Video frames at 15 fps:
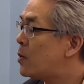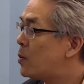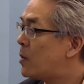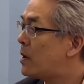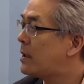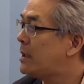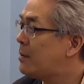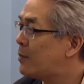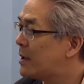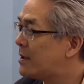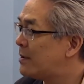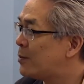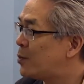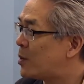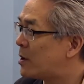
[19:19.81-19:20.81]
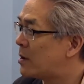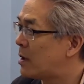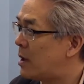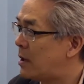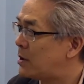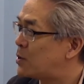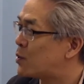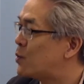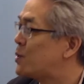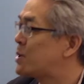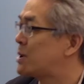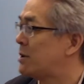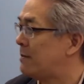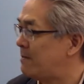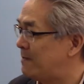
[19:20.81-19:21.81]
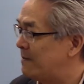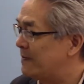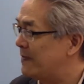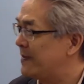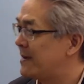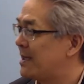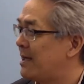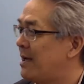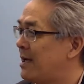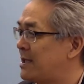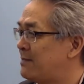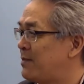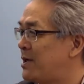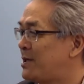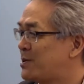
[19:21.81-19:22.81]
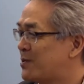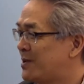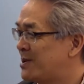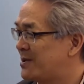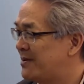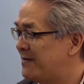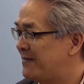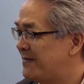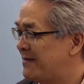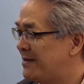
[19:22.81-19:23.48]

Well, he went work on cruise ship as pastry chef.